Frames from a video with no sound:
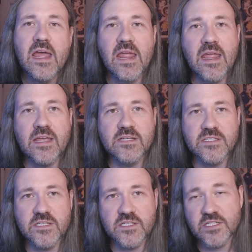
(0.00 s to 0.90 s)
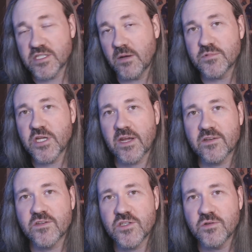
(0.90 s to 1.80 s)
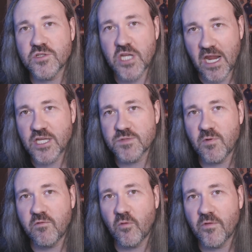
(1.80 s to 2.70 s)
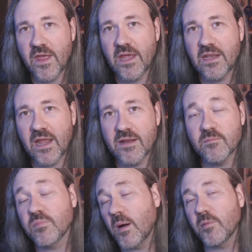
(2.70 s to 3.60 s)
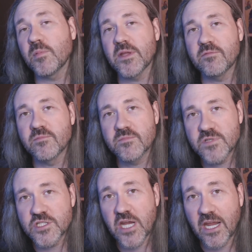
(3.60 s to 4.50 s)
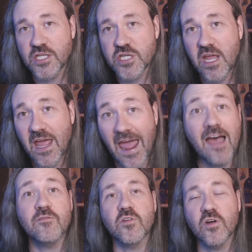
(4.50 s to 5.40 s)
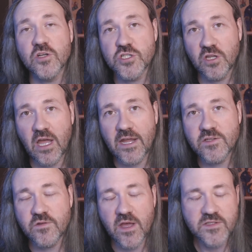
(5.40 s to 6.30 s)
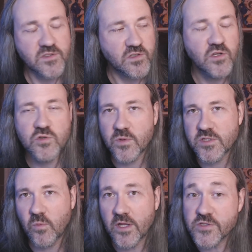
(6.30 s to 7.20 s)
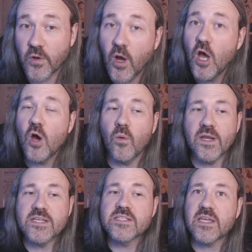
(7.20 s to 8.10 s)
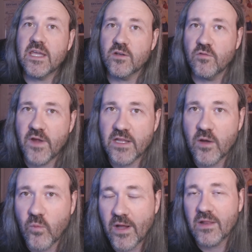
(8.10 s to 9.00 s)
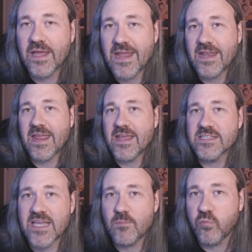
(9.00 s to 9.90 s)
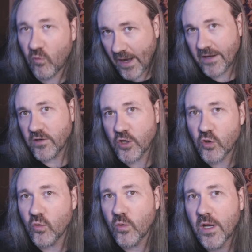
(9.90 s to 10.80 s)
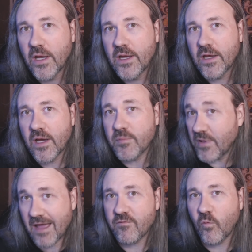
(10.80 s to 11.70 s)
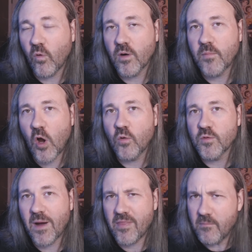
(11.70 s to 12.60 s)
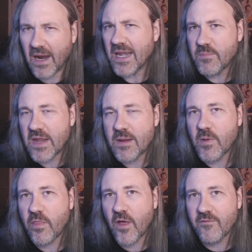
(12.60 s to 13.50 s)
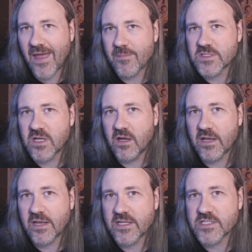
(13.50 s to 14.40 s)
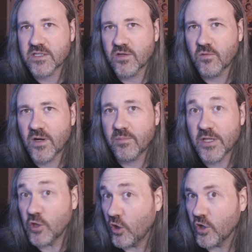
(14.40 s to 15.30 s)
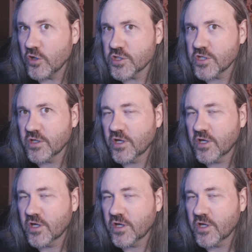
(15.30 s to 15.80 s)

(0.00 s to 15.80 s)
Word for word: is subject to change before then and probably to change after July two thousand twenty-one. So what is Kindle Vella? Well, it is a brand new uh, platform owned by the mighty behemoth of Amazon and its incredibly large